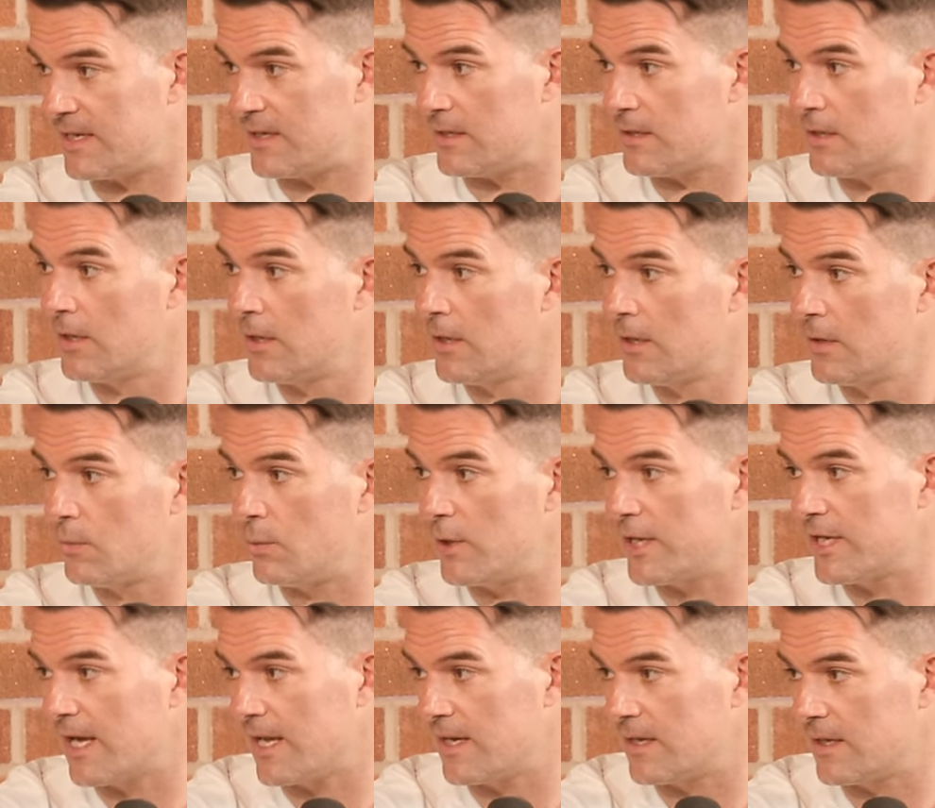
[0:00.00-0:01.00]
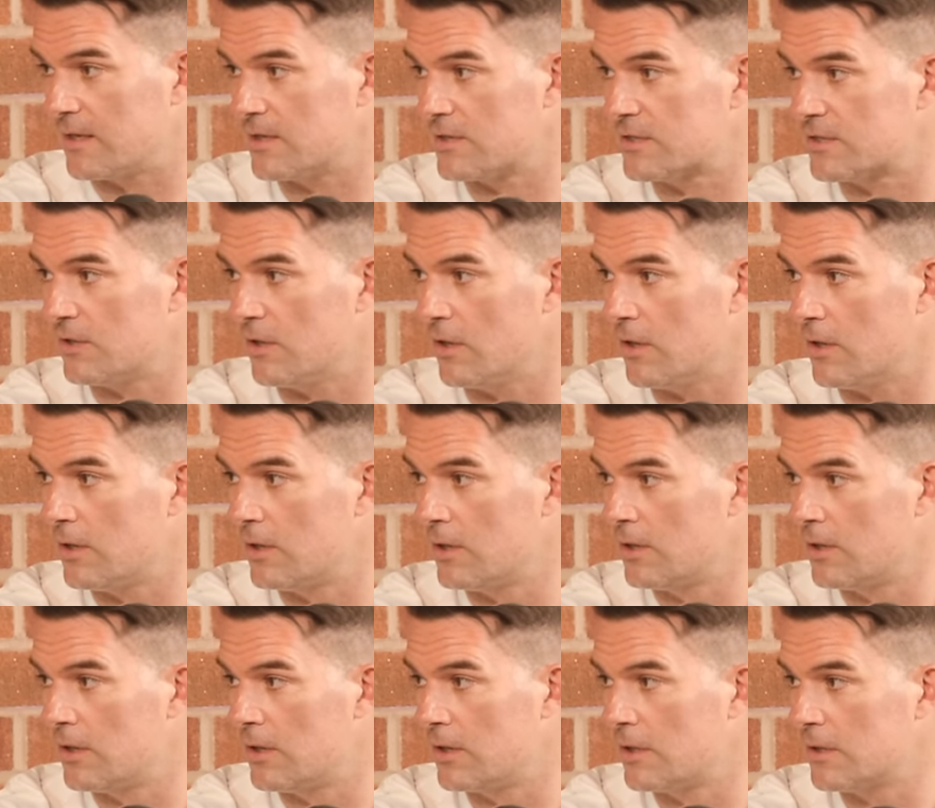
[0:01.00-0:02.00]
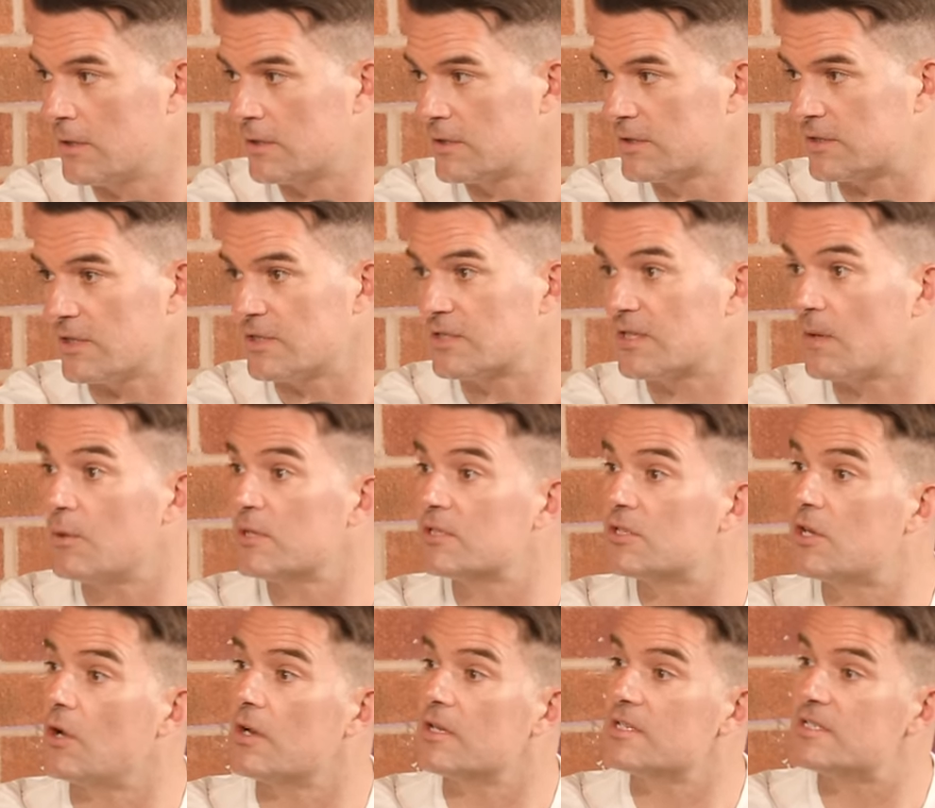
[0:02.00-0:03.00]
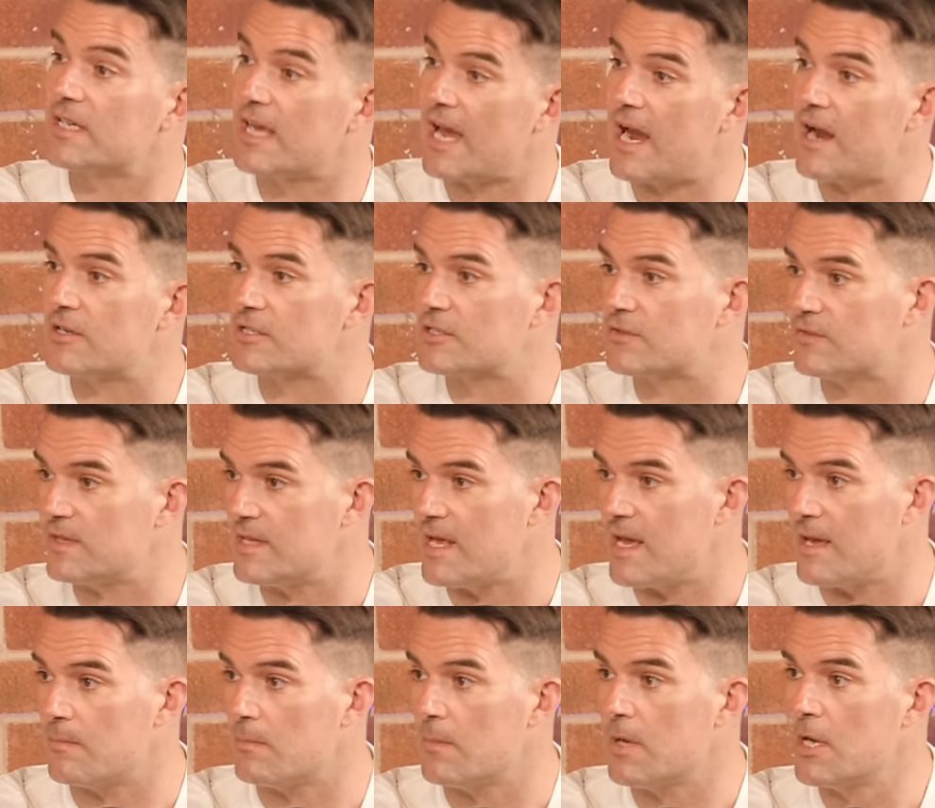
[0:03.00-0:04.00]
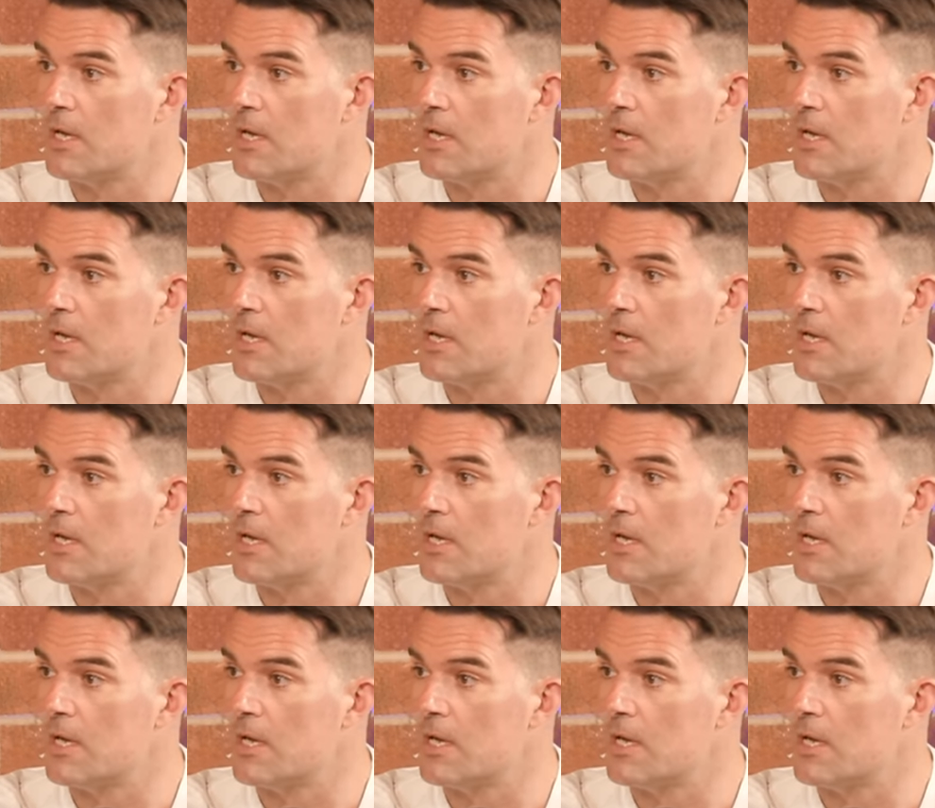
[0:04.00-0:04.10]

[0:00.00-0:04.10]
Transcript: in weekending at the store. So someone's gone as a character in them,